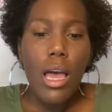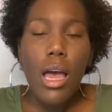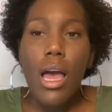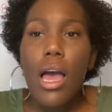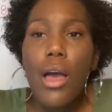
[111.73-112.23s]

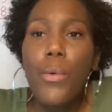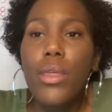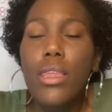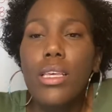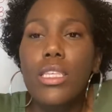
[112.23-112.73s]
How are
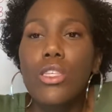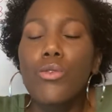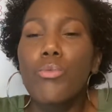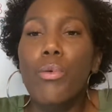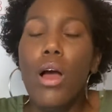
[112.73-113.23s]
these
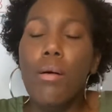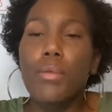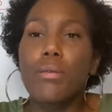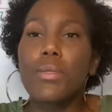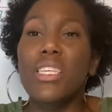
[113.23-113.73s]
two
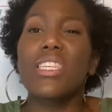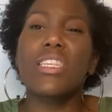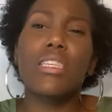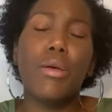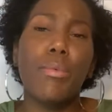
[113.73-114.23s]
problems
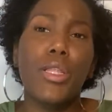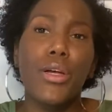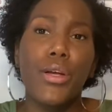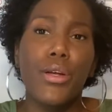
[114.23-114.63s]
similar?